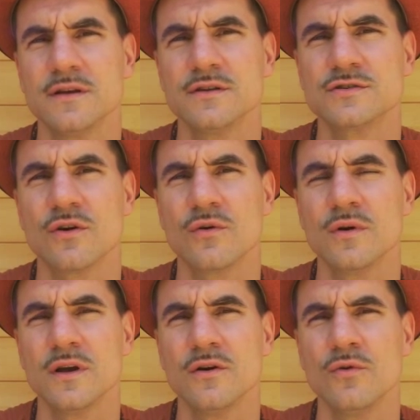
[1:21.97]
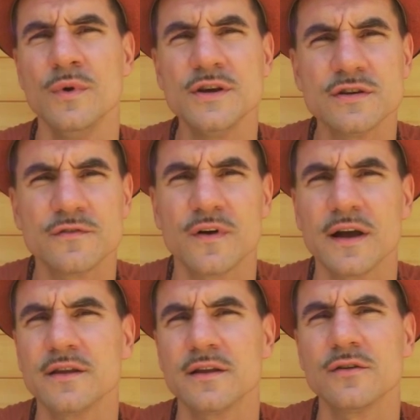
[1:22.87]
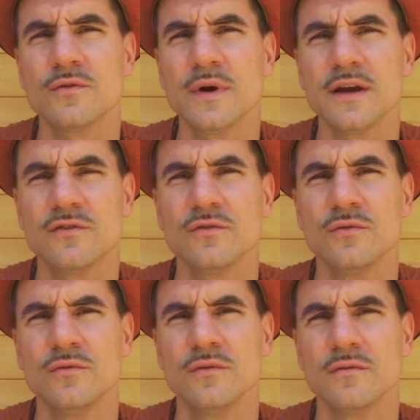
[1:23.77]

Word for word: So we should find another way to